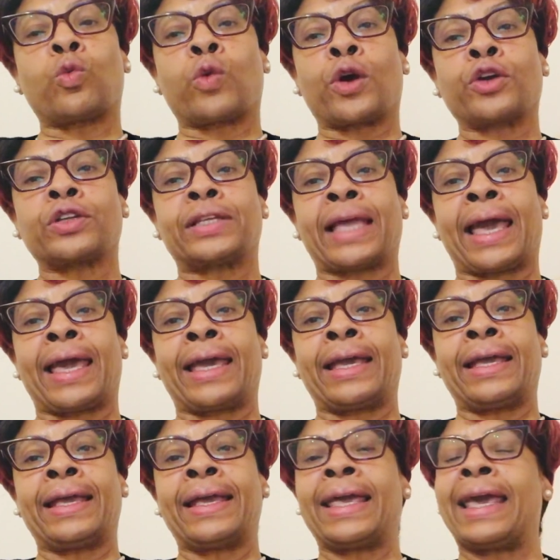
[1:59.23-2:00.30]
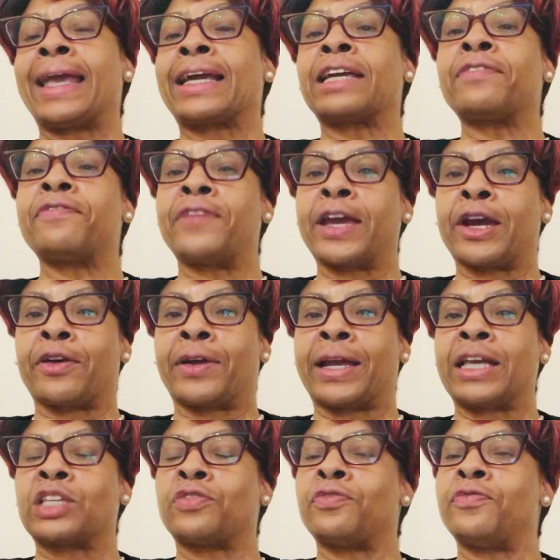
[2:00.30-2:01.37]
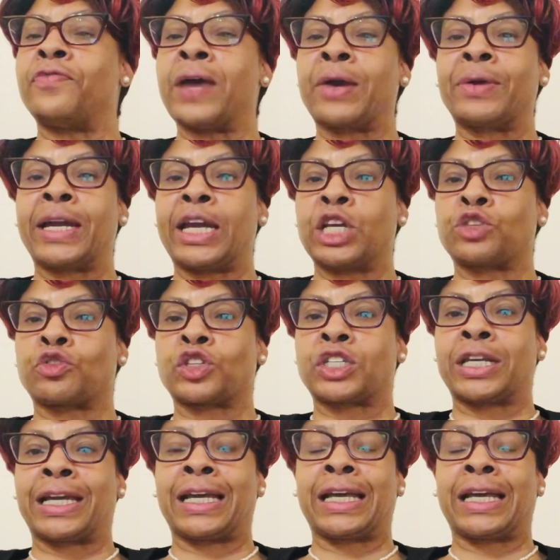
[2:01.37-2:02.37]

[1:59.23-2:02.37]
workday, it could vary. It's very interesting